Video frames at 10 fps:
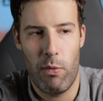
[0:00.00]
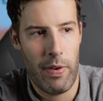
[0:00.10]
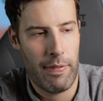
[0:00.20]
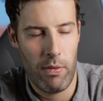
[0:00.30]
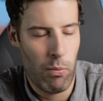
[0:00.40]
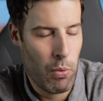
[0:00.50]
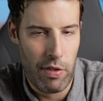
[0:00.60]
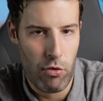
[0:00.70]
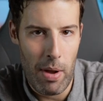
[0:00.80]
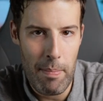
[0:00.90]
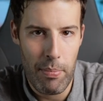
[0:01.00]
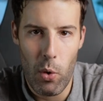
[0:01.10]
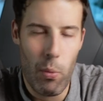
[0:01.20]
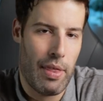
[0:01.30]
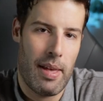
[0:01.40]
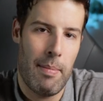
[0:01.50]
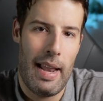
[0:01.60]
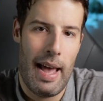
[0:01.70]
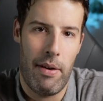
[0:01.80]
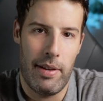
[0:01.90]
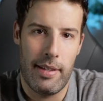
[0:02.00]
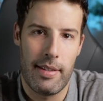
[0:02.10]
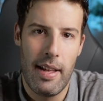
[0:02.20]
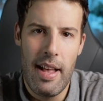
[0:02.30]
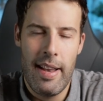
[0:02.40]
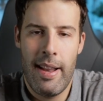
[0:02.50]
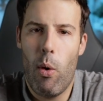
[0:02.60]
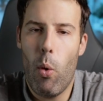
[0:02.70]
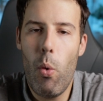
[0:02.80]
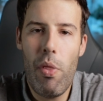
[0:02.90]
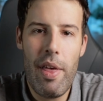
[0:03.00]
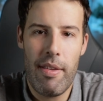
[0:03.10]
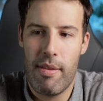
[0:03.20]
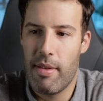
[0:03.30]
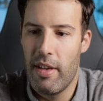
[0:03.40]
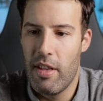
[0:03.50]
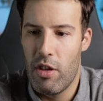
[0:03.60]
With, with Trump or with Kamala Harris? Now, all these